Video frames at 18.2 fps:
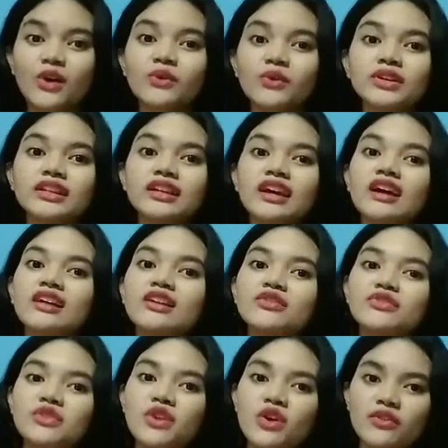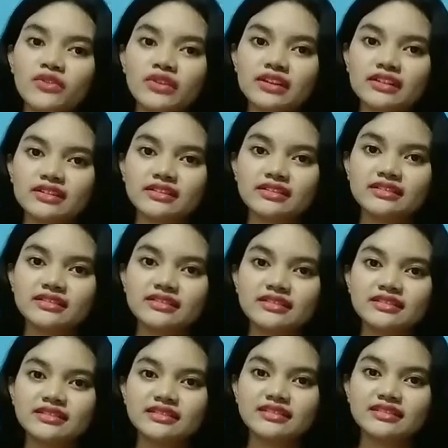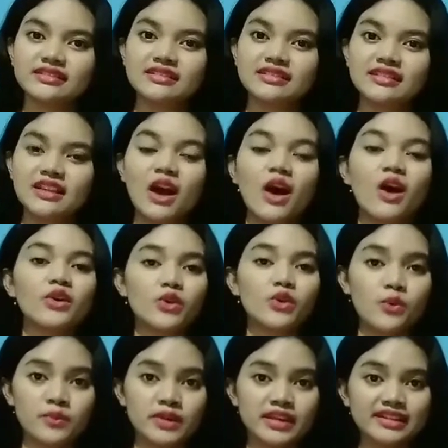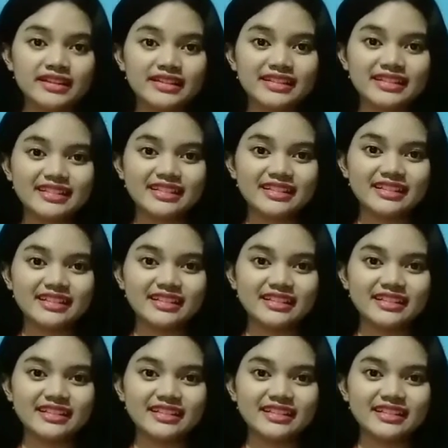What kind of novel? Romance?